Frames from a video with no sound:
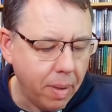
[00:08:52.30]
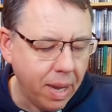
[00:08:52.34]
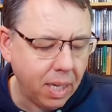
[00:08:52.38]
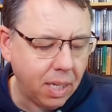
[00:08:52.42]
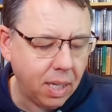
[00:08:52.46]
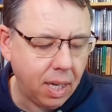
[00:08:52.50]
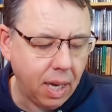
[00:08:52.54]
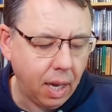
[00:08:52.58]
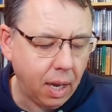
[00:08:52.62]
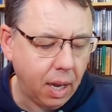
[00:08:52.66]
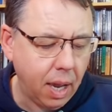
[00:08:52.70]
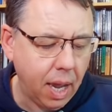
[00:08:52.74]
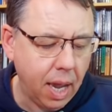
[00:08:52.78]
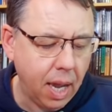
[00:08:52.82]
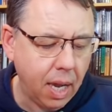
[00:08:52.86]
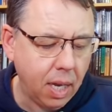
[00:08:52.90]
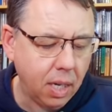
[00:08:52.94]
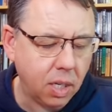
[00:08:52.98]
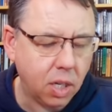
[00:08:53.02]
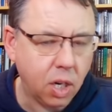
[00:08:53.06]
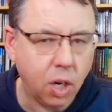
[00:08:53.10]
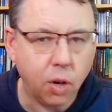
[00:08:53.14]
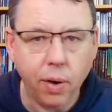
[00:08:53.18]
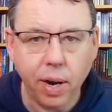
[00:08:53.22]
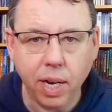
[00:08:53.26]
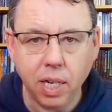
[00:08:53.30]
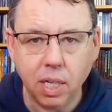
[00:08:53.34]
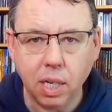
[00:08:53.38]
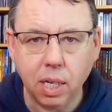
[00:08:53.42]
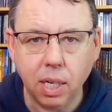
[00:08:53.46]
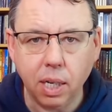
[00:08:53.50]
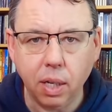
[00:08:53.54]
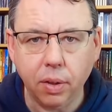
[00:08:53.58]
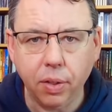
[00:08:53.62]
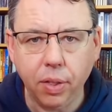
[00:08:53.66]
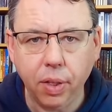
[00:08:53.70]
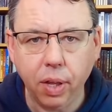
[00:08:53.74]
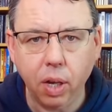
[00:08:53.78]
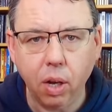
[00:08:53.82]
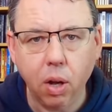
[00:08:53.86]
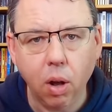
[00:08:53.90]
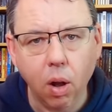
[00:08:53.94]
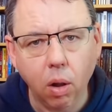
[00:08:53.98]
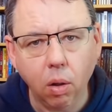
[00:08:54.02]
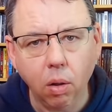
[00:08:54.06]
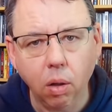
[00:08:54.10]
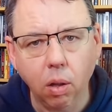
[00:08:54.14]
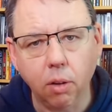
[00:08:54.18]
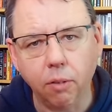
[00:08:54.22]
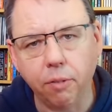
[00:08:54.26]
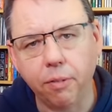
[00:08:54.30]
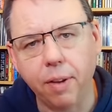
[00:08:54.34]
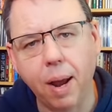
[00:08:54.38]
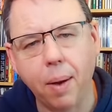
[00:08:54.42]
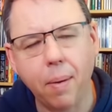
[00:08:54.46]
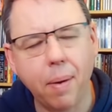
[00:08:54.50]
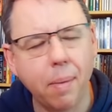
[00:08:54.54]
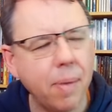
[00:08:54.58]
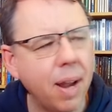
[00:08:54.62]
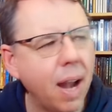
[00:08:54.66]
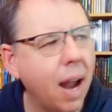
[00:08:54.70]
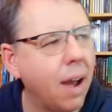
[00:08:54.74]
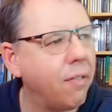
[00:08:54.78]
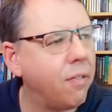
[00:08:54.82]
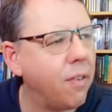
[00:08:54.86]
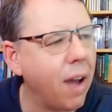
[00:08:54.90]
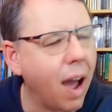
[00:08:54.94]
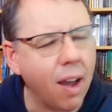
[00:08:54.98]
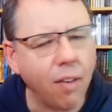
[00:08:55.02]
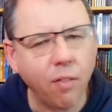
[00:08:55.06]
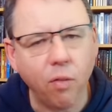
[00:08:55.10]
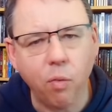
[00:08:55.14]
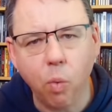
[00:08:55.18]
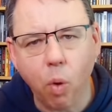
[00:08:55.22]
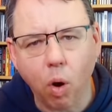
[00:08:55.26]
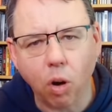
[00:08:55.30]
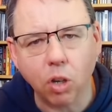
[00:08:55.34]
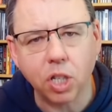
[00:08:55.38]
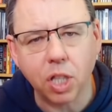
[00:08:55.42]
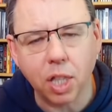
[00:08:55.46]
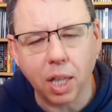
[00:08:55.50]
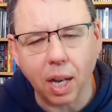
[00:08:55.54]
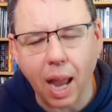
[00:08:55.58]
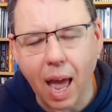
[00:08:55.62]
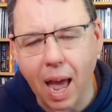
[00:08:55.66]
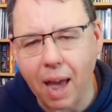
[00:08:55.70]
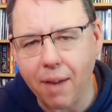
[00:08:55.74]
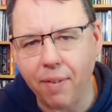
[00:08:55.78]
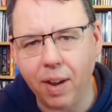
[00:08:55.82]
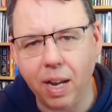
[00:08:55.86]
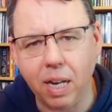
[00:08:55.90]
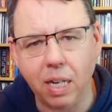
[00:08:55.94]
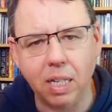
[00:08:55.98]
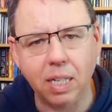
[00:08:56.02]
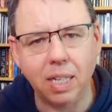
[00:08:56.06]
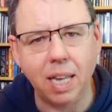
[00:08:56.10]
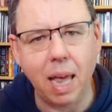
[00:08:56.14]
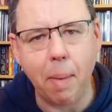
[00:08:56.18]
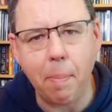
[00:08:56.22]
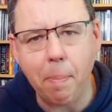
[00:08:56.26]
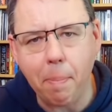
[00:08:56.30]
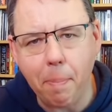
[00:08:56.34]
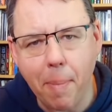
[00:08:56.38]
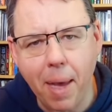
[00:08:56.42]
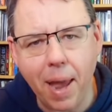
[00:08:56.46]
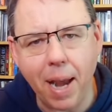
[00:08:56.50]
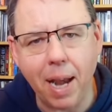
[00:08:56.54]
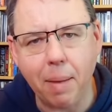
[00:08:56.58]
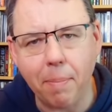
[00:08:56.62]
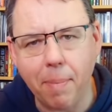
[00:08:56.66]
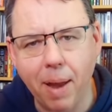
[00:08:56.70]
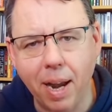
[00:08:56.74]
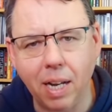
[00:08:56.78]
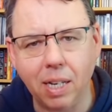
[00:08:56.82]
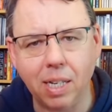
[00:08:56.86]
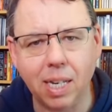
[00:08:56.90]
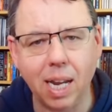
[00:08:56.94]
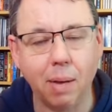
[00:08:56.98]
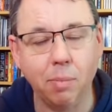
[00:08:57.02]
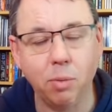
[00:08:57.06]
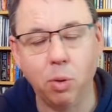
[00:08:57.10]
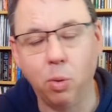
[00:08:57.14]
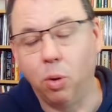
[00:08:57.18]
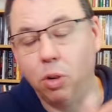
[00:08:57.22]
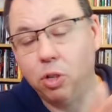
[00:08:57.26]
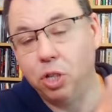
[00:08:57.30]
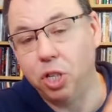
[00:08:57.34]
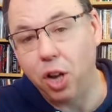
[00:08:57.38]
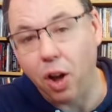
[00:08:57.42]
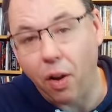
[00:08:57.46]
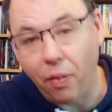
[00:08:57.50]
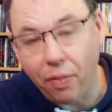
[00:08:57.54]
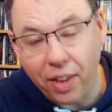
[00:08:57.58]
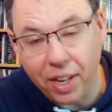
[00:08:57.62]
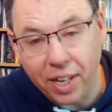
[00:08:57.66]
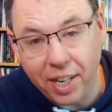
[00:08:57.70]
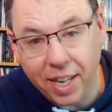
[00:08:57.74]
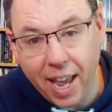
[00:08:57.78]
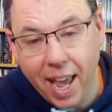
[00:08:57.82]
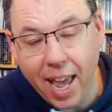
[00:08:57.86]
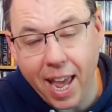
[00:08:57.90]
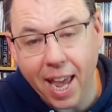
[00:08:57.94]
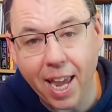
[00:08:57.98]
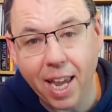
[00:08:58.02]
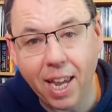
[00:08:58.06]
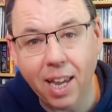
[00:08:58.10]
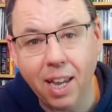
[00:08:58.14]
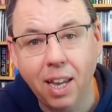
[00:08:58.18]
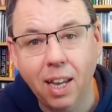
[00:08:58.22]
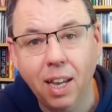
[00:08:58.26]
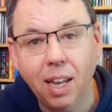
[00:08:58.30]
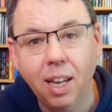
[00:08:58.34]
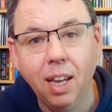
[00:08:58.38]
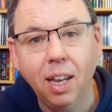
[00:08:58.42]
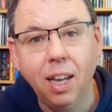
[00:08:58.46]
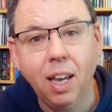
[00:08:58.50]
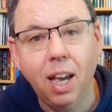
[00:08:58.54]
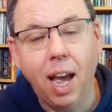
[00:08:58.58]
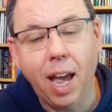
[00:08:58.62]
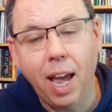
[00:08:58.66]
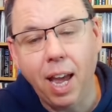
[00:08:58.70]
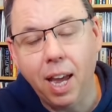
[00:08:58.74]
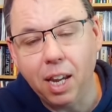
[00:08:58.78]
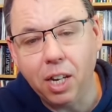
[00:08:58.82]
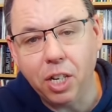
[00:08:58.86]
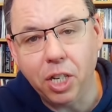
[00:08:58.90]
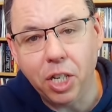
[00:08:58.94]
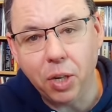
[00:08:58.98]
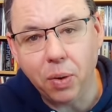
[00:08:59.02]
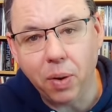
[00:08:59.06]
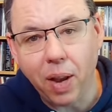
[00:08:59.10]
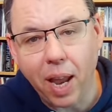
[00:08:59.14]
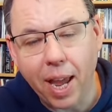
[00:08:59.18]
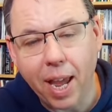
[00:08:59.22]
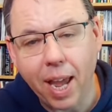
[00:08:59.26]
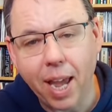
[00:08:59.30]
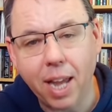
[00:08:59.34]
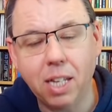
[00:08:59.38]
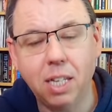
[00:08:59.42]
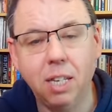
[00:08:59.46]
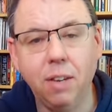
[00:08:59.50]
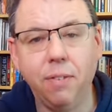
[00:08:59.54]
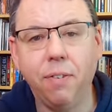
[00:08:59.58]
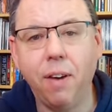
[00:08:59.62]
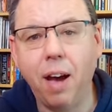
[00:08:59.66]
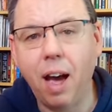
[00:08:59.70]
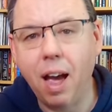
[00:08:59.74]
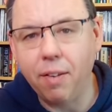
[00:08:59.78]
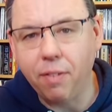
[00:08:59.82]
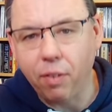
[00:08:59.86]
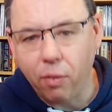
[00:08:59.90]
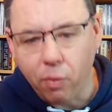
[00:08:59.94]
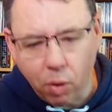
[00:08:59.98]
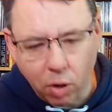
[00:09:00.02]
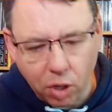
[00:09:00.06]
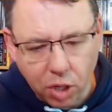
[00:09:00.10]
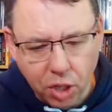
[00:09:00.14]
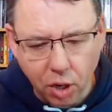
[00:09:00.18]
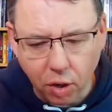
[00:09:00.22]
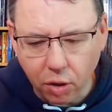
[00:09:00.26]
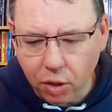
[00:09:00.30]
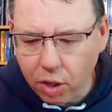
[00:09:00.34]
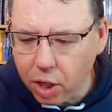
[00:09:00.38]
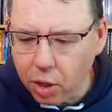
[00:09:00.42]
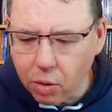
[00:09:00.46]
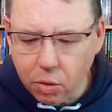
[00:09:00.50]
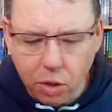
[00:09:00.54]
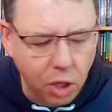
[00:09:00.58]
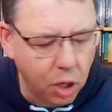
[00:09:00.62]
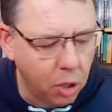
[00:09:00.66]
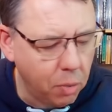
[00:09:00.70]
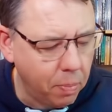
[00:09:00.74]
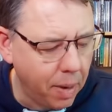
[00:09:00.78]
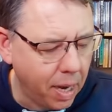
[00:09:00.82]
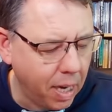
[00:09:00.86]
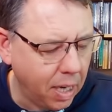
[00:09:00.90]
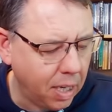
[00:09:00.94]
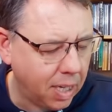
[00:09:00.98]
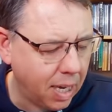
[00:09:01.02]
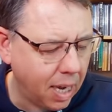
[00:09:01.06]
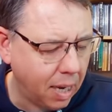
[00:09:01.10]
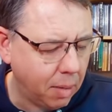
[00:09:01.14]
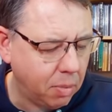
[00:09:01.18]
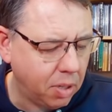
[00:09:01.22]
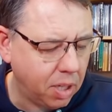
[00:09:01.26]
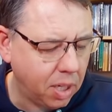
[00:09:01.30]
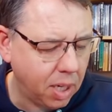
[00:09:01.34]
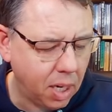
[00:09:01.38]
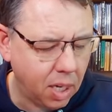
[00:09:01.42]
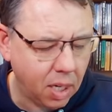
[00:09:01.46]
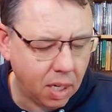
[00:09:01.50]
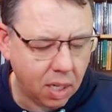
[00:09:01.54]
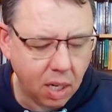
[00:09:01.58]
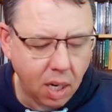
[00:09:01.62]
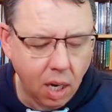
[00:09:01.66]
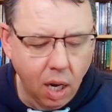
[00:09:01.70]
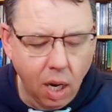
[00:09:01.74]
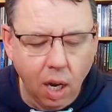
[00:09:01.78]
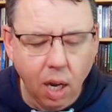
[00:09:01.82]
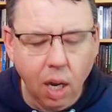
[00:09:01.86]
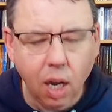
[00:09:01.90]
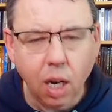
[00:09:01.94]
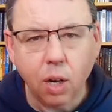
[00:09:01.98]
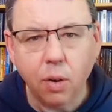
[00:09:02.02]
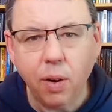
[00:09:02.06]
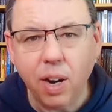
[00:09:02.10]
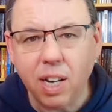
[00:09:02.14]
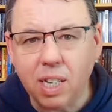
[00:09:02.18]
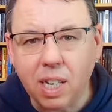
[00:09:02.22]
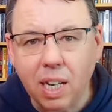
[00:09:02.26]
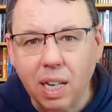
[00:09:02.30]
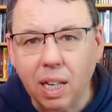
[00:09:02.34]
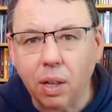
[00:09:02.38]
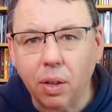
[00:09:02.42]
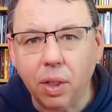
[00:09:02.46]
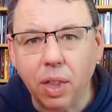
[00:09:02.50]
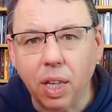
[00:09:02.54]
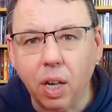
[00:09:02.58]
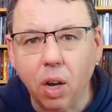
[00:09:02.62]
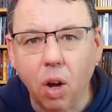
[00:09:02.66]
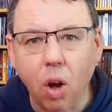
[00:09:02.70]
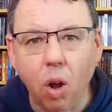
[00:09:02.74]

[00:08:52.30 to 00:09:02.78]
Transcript: missing is Crazy Little Thing Called Love. Now, I mean, I've watched the Live Aid set many, many times. I watched it on the day in July 85. I've watched it on YouTube many times since. Crazy Little Thing